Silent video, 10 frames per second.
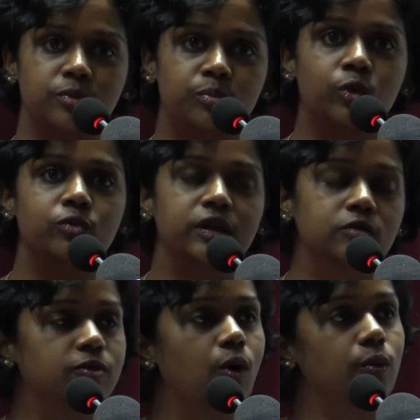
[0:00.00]

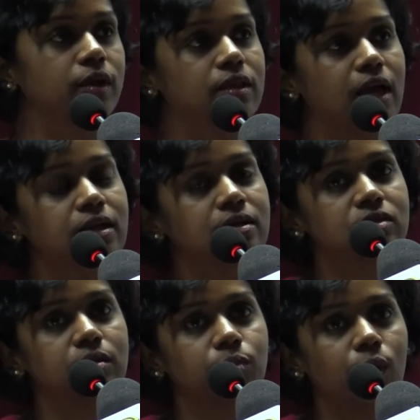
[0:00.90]
moving forward that
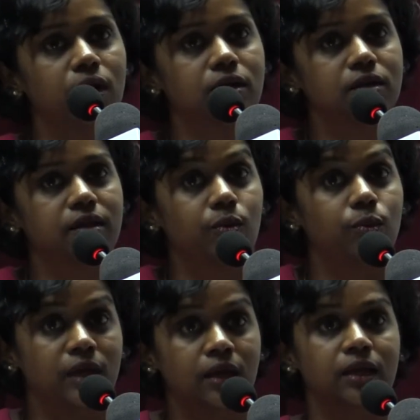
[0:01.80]
is important that
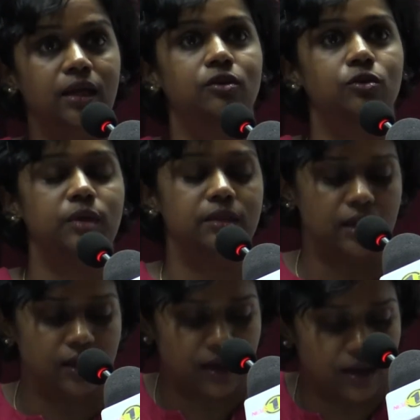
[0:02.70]
we need to be
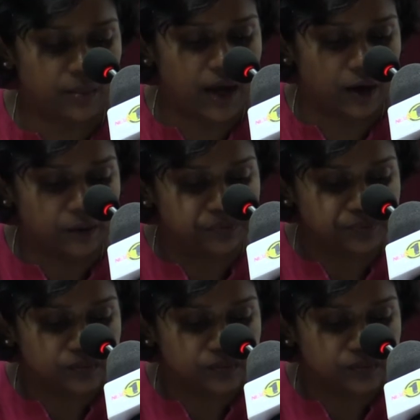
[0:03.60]
thinking about.